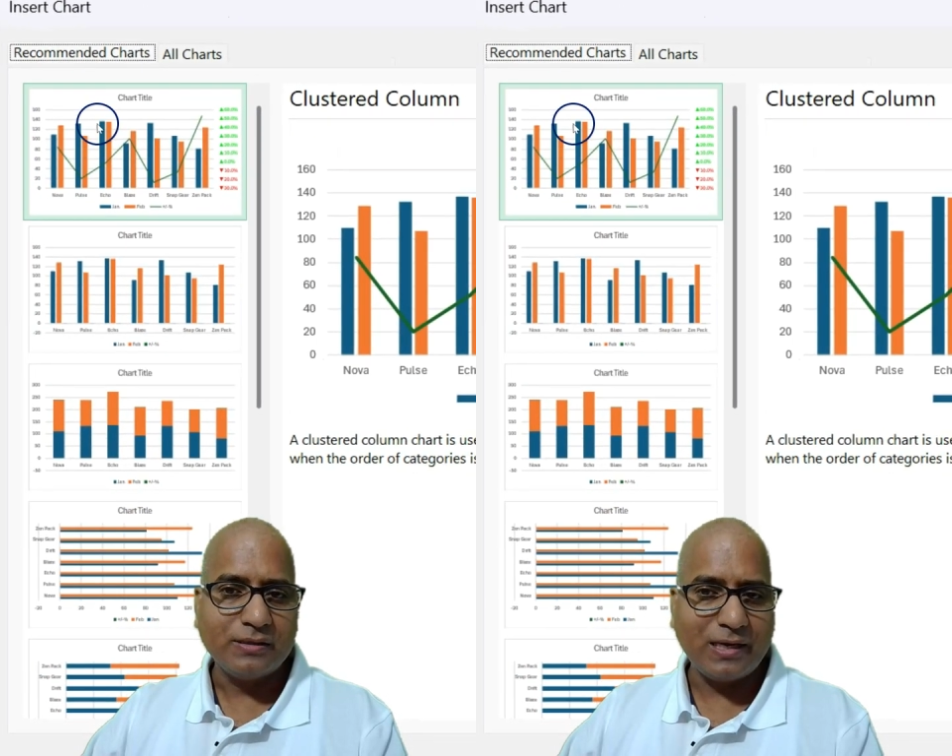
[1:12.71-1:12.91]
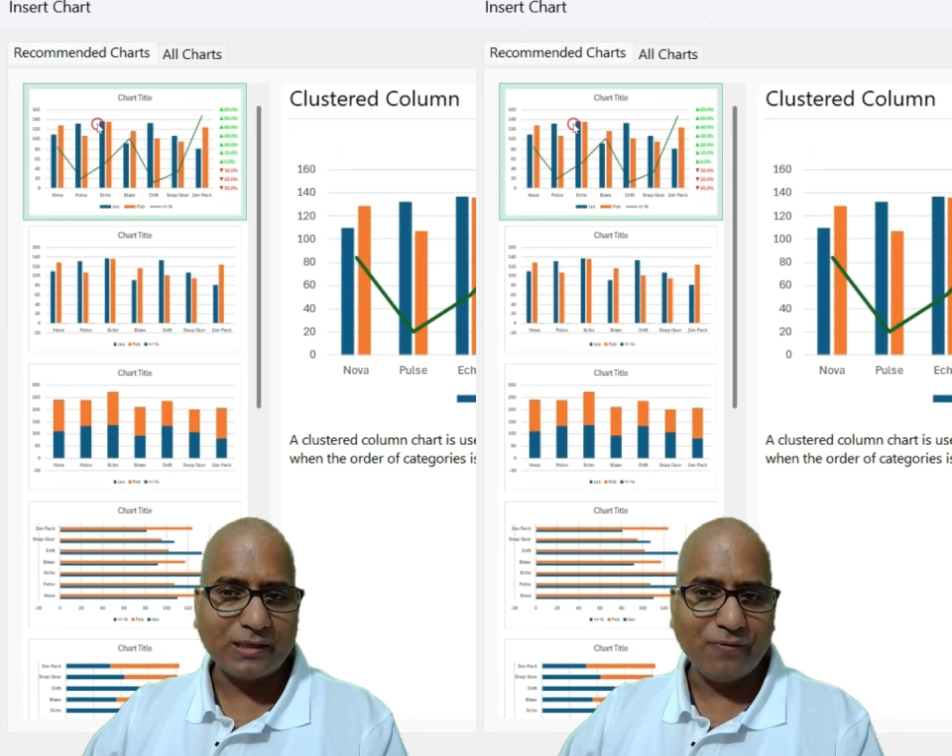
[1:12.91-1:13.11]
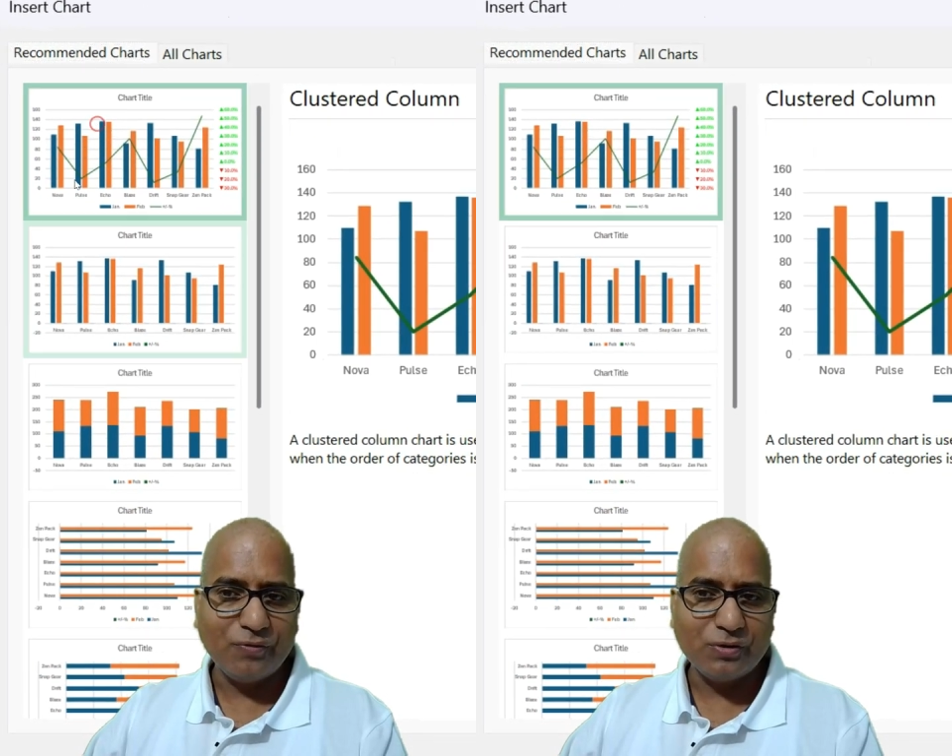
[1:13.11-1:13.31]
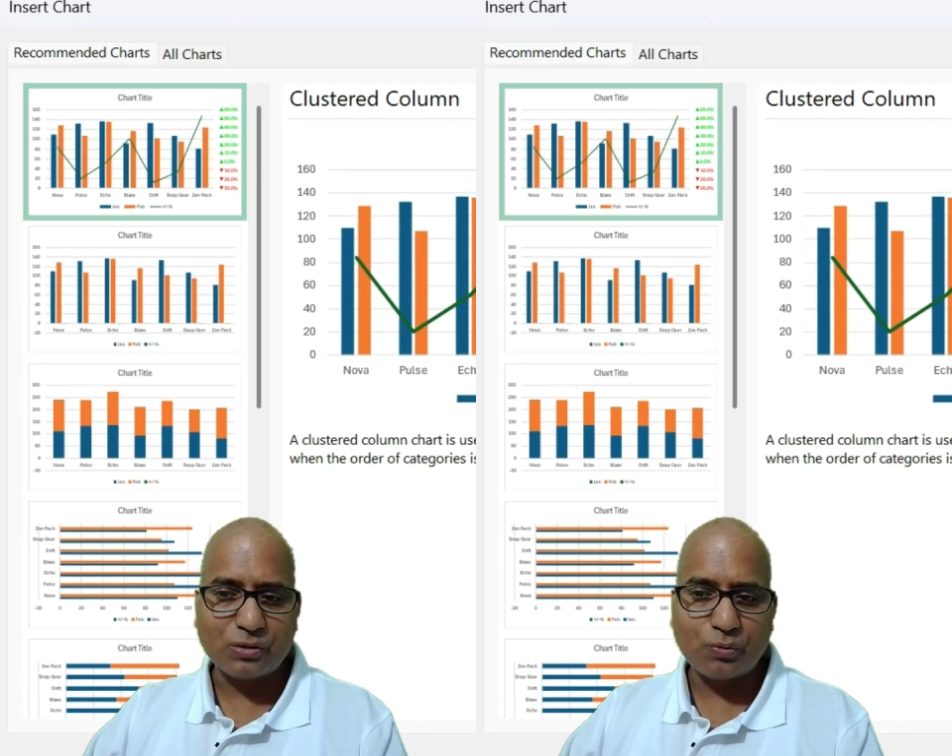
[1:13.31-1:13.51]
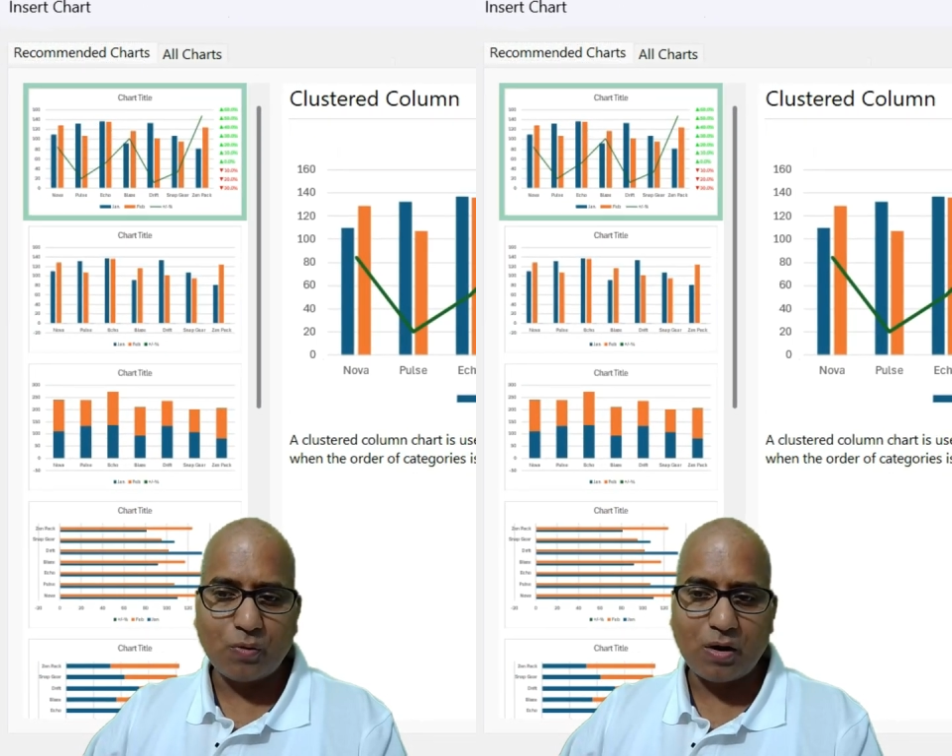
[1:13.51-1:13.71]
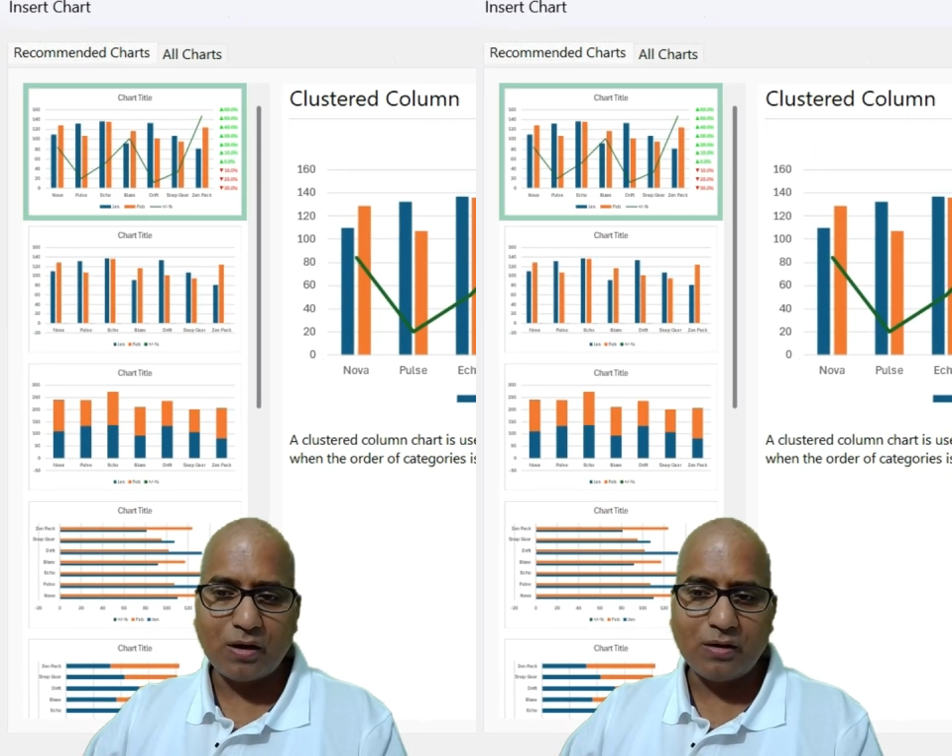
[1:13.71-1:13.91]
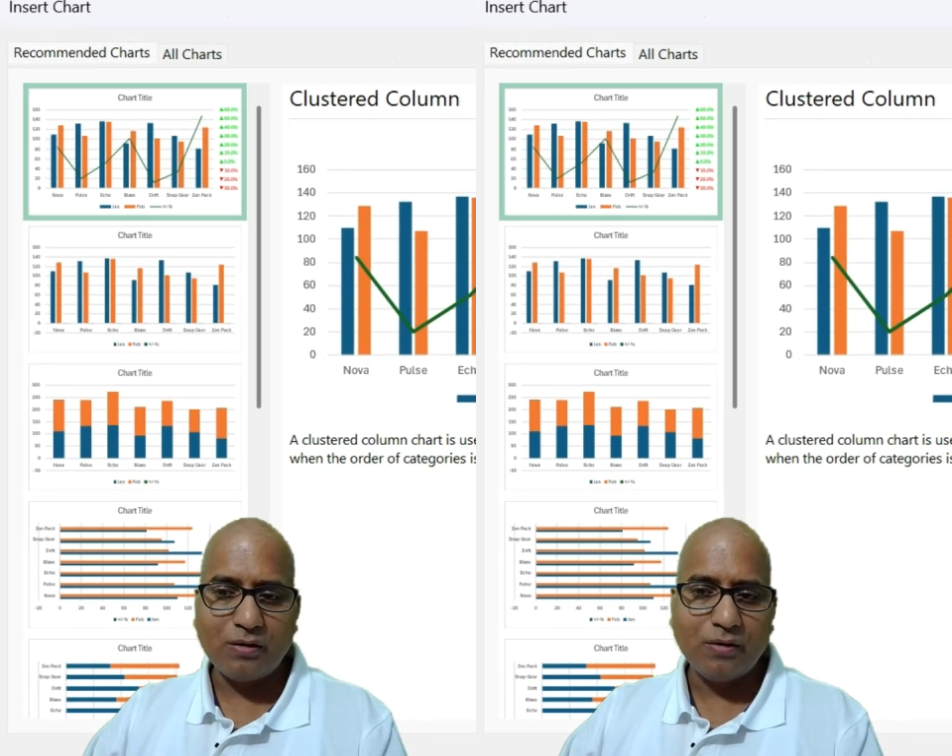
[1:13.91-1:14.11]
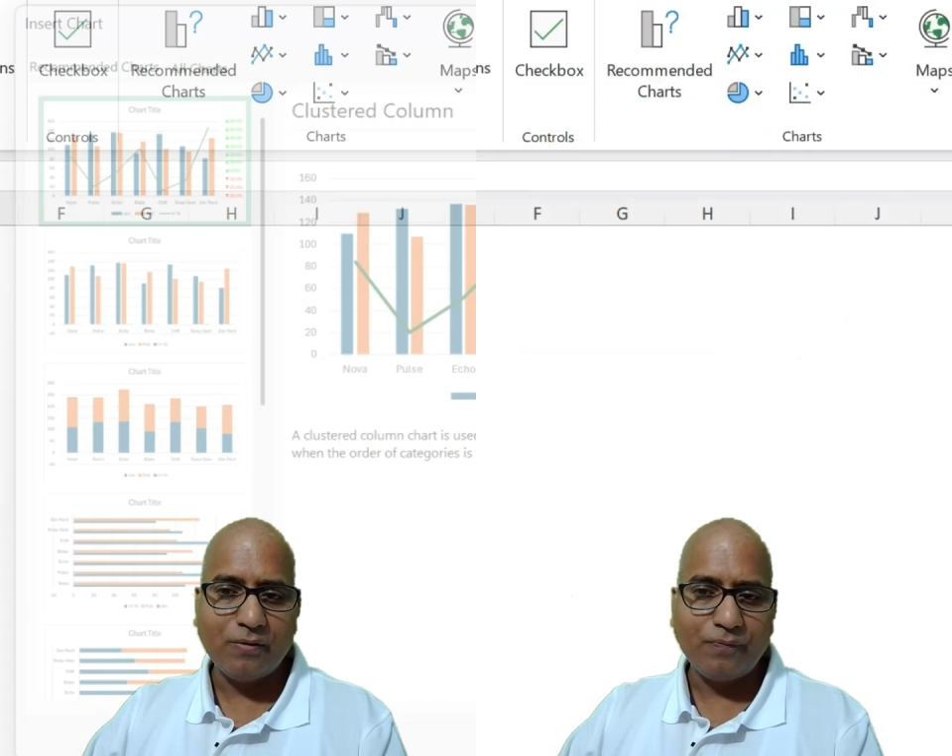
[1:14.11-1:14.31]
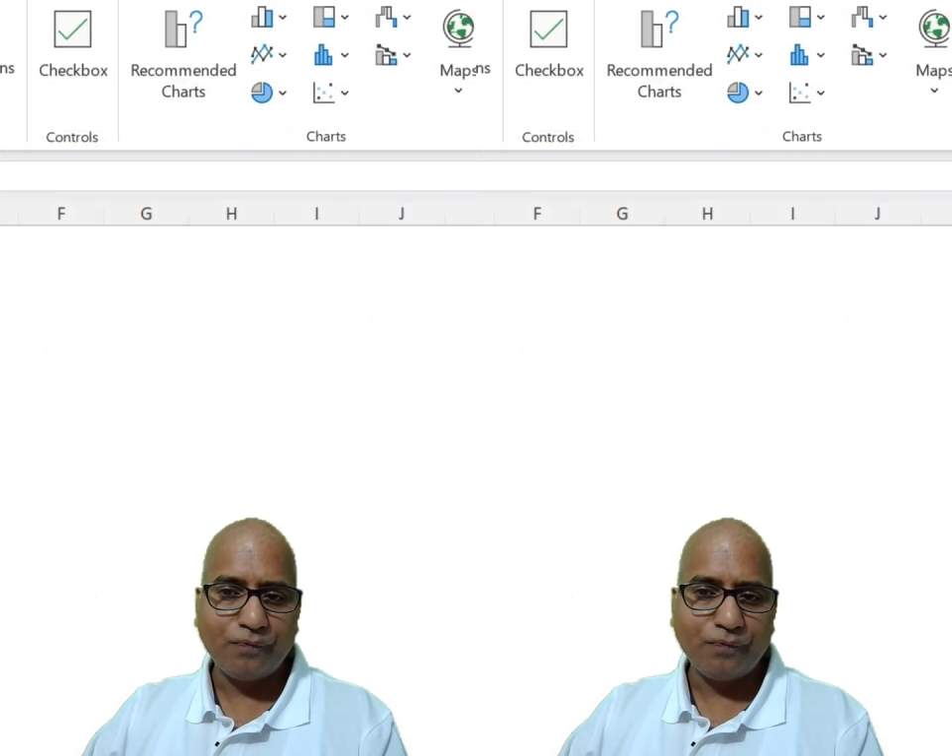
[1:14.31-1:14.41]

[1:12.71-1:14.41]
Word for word: select the first one